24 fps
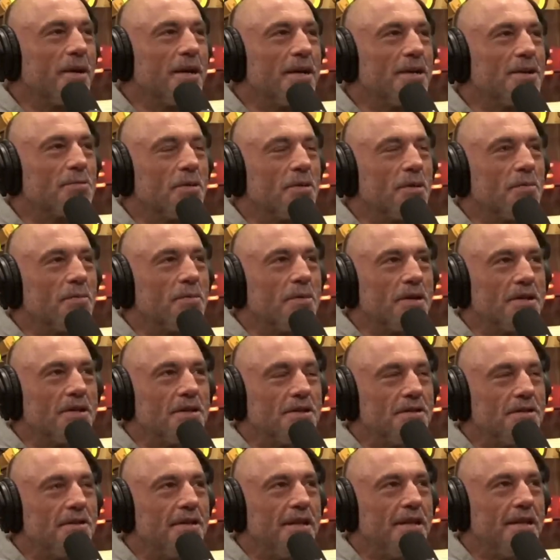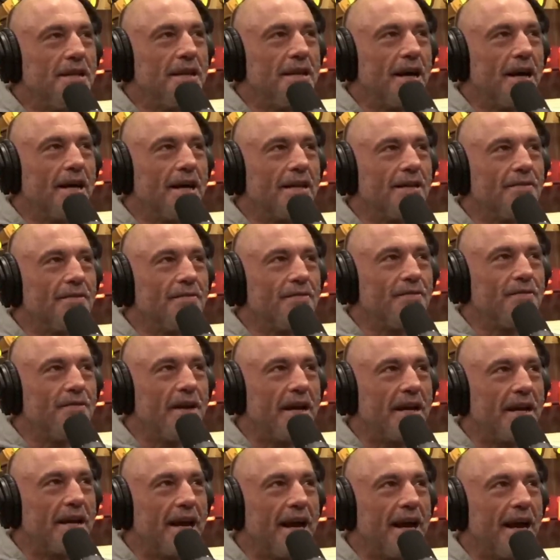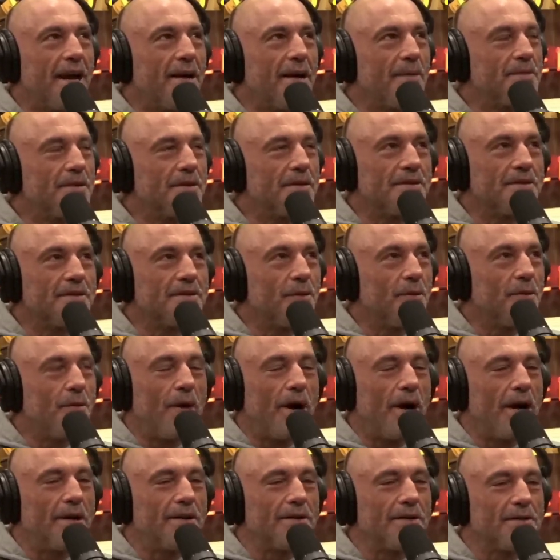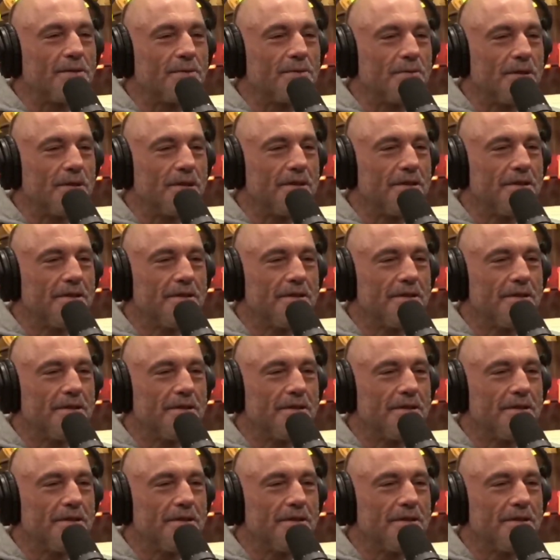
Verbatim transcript: Page one, when he got fake abs, is the wildest one.